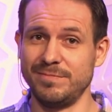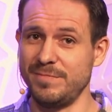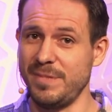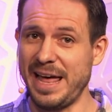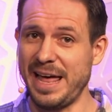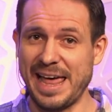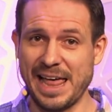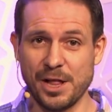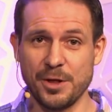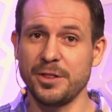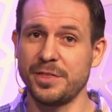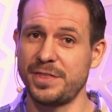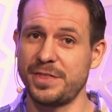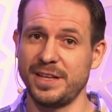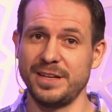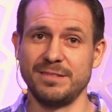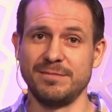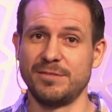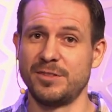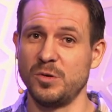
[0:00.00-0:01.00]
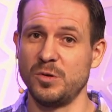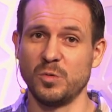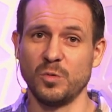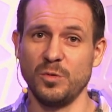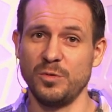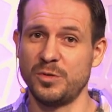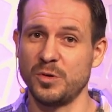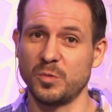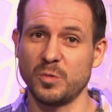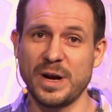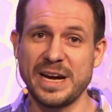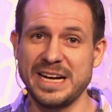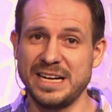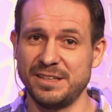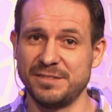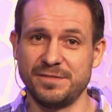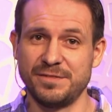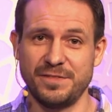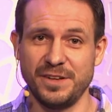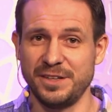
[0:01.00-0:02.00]
health and the rate
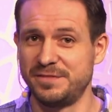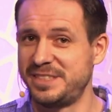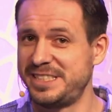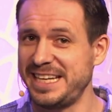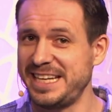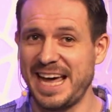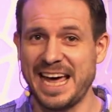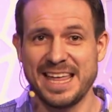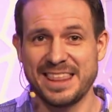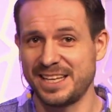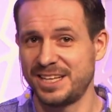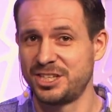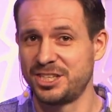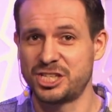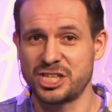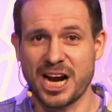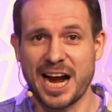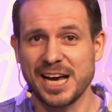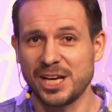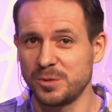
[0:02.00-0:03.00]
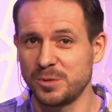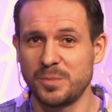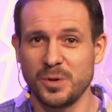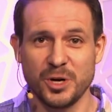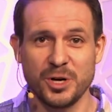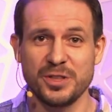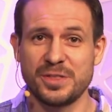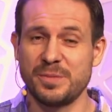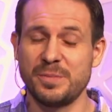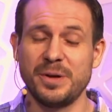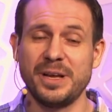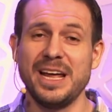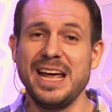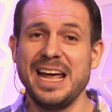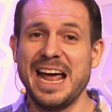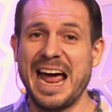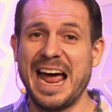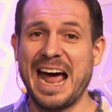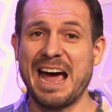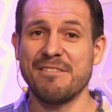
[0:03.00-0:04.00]
of death and childbirth,
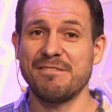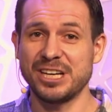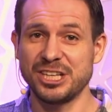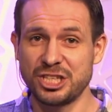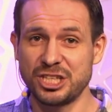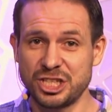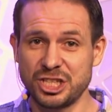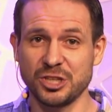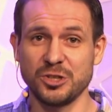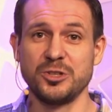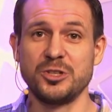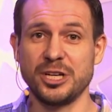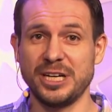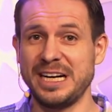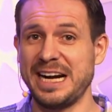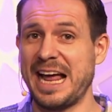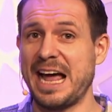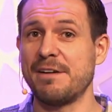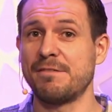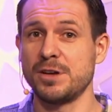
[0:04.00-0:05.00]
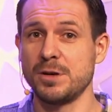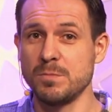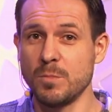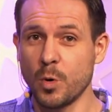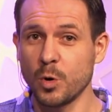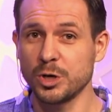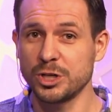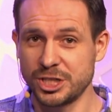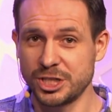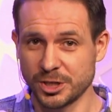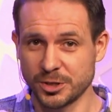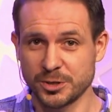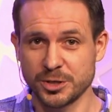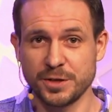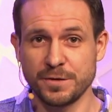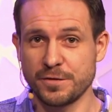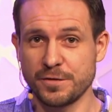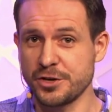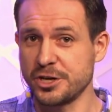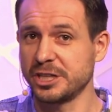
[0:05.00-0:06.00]
having children, having more
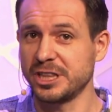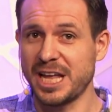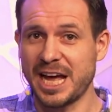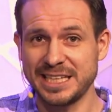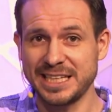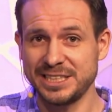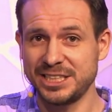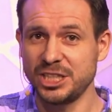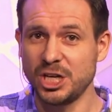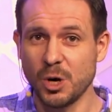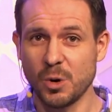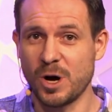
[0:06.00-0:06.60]
children for your line to go